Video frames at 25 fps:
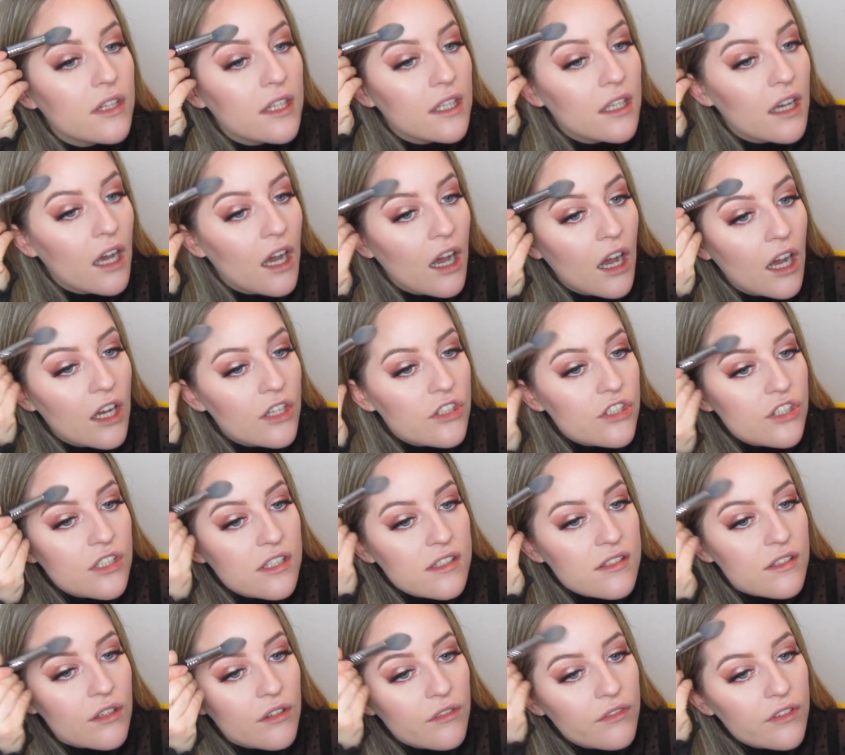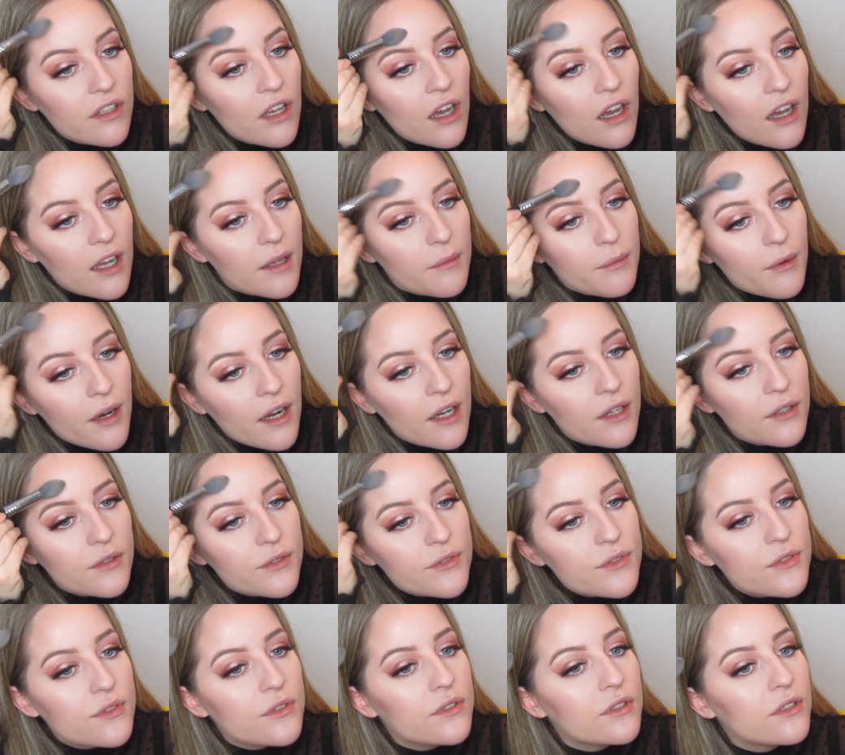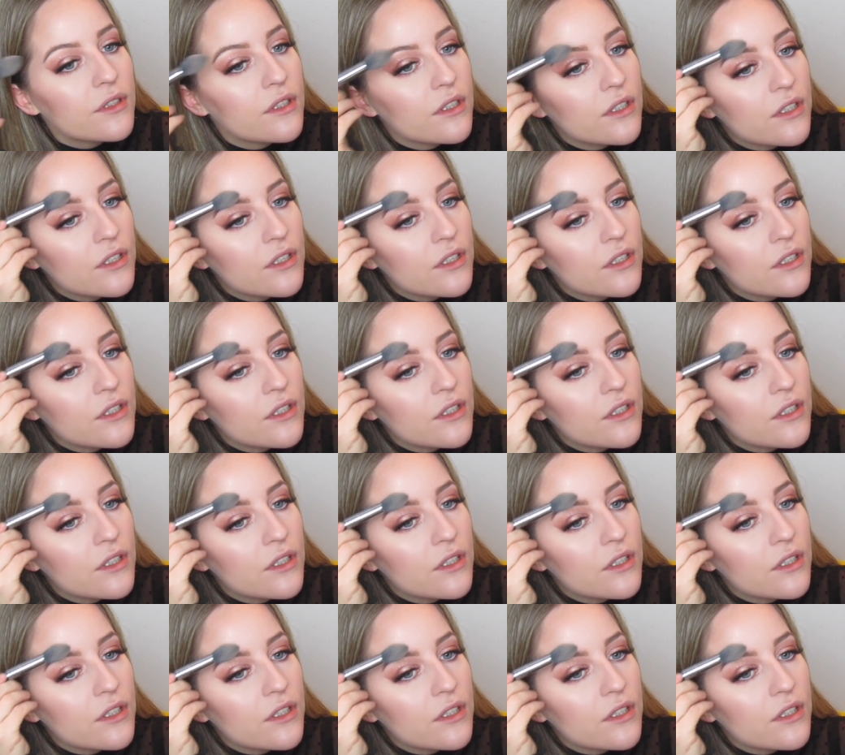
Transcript: the arches of the eyebrows,